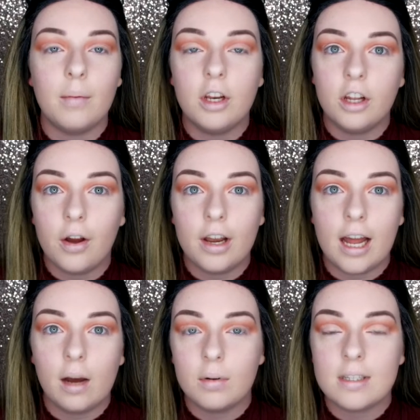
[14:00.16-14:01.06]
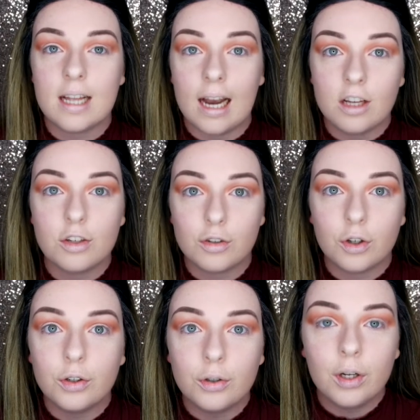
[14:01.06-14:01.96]
I'm going to go now with
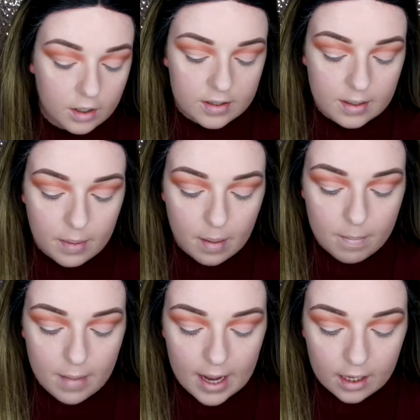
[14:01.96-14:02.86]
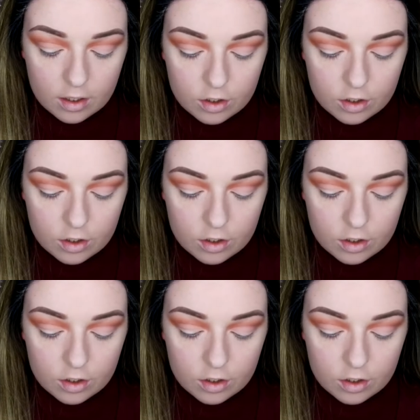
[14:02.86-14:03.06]
Celestial using my MAC